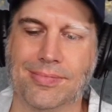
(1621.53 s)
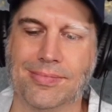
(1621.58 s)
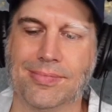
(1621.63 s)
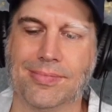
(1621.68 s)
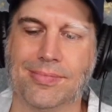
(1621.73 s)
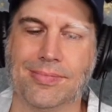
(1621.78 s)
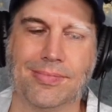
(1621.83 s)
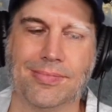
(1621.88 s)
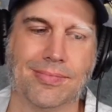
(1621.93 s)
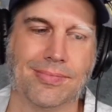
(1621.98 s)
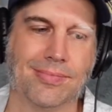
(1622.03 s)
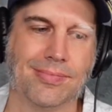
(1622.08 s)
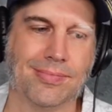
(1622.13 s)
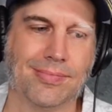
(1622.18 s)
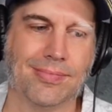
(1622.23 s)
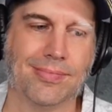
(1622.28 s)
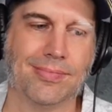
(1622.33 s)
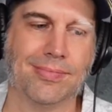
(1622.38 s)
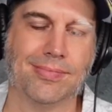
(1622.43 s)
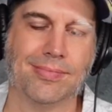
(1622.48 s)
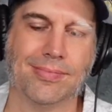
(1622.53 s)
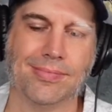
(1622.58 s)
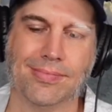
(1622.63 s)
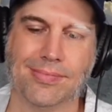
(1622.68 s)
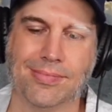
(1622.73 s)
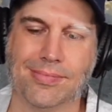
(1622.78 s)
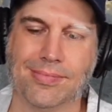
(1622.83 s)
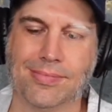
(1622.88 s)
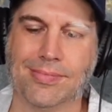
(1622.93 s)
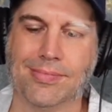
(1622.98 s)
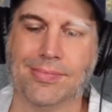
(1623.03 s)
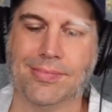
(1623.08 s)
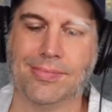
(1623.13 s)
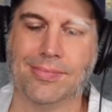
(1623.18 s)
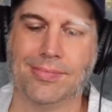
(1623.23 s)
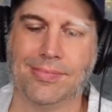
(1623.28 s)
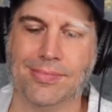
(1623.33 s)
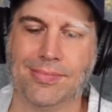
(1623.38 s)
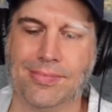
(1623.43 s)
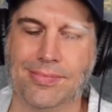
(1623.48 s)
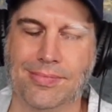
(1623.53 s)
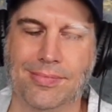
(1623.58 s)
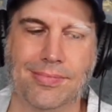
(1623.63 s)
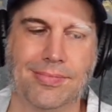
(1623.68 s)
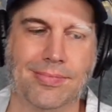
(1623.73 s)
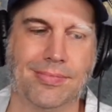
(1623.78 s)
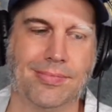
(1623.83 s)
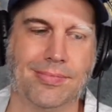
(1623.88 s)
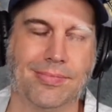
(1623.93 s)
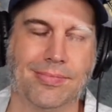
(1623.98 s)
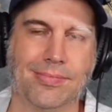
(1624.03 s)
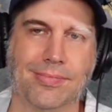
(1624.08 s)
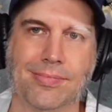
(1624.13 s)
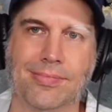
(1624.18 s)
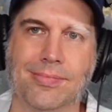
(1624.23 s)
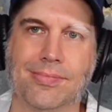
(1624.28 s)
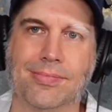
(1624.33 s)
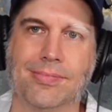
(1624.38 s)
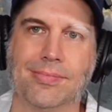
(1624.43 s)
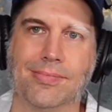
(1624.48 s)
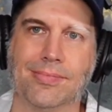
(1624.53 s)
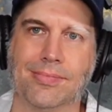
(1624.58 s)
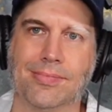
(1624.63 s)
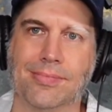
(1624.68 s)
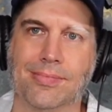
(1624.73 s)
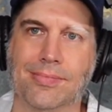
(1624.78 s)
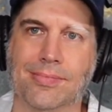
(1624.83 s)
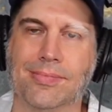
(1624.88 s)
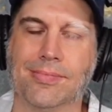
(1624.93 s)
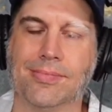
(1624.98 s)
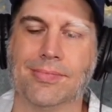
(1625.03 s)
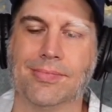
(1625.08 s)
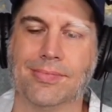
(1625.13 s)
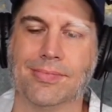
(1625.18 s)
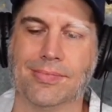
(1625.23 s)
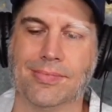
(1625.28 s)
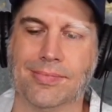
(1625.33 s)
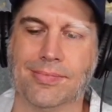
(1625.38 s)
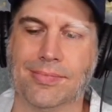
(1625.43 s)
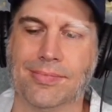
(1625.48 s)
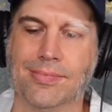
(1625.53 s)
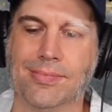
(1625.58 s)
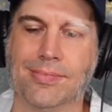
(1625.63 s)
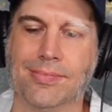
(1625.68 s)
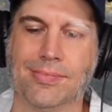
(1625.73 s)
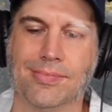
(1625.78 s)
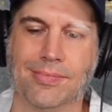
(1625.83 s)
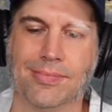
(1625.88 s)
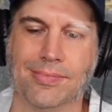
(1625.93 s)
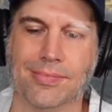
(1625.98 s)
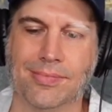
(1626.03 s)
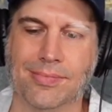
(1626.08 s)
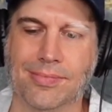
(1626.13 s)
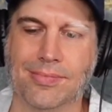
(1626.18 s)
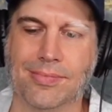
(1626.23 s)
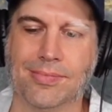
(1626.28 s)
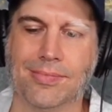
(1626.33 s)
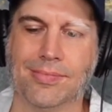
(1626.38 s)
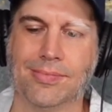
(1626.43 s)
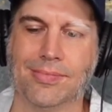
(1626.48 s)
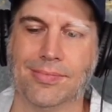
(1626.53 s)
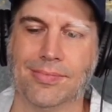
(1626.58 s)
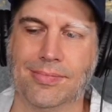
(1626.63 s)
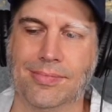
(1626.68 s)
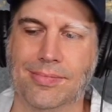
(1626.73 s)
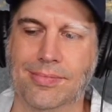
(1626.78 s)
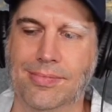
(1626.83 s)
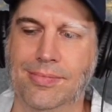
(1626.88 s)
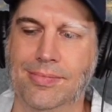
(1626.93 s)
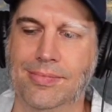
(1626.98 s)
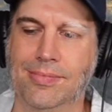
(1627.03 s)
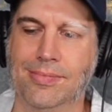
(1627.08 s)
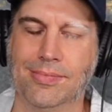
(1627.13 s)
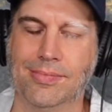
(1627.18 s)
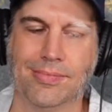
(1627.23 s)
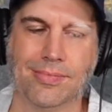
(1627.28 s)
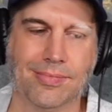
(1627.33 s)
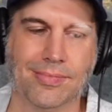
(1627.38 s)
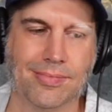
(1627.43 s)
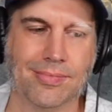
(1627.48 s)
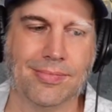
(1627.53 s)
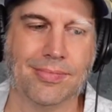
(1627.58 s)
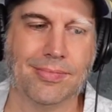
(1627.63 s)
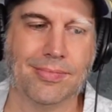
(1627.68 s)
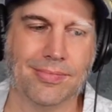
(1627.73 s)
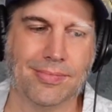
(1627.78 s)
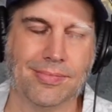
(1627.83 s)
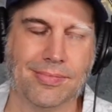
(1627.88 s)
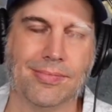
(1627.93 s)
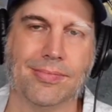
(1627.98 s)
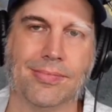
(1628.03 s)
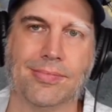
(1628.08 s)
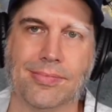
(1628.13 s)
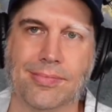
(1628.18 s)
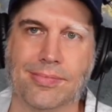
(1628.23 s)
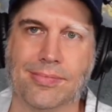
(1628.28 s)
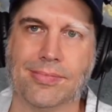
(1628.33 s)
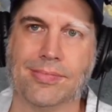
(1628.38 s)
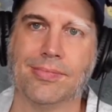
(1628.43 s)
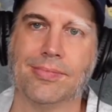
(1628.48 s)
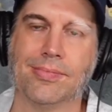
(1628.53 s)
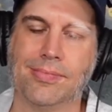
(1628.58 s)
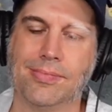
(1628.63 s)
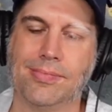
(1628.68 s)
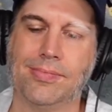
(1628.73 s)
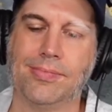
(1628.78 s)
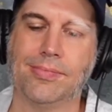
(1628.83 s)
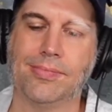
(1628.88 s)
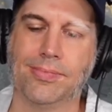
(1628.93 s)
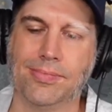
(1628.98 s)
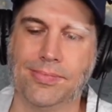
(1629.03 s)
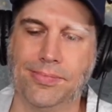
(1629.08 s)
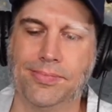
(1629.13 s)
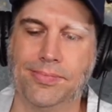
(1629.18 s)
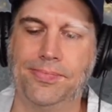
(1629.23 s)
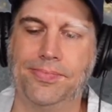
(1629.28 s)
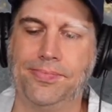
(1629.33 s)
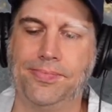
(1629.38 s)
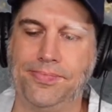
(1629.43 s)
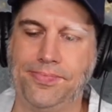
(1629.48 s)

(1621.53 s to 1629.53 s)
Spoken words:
The person shown says nothing.